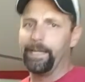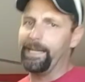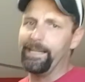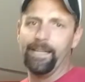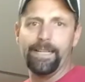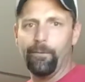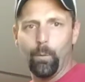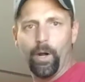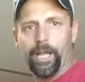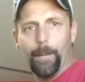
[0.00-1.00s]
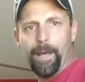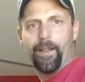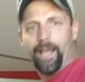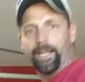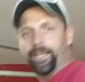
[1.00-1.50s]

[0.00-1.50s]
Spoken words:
he doesn't even want to come out of that